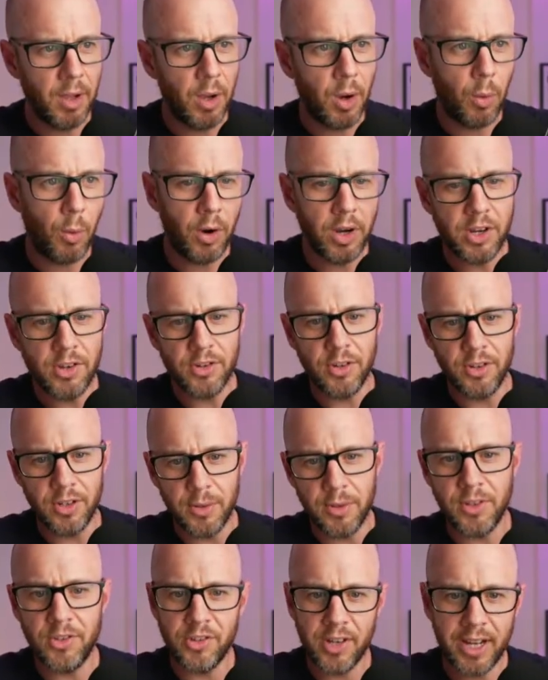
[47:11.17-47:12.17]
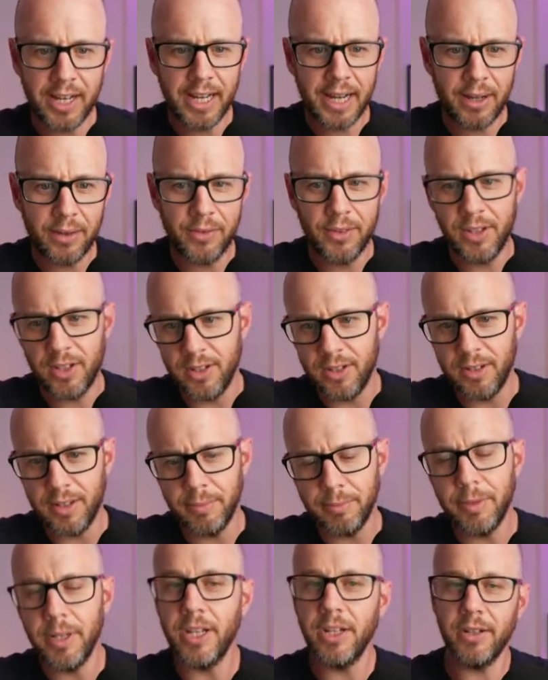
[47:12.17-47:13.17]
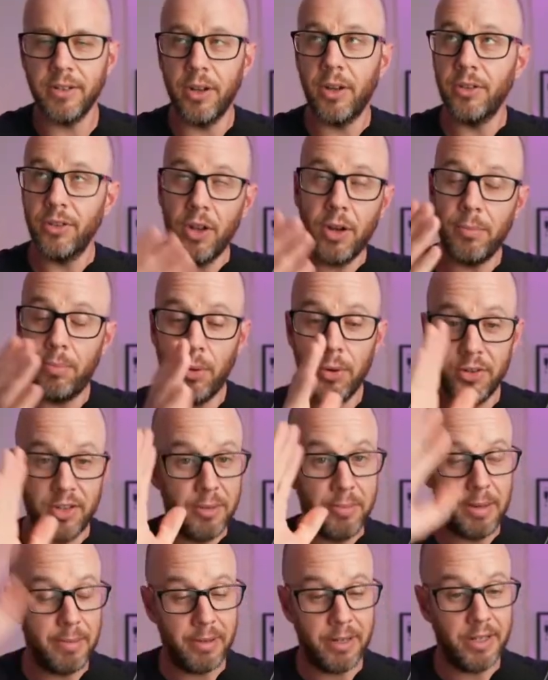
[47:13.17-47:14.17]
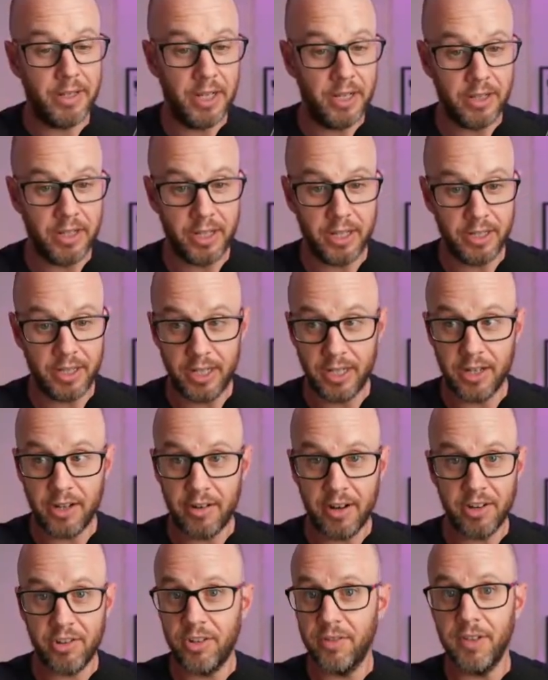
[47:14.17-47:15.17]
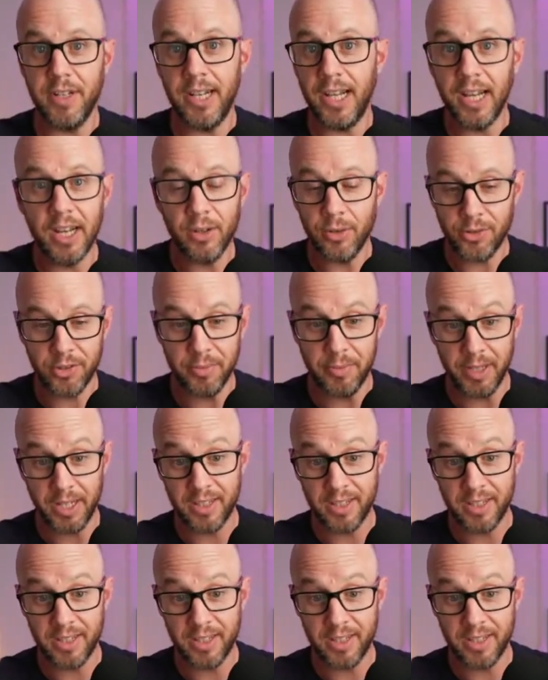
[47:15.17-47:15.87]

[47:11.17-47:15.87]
what you should do is check out the, not pointing people in the direction of a link or something.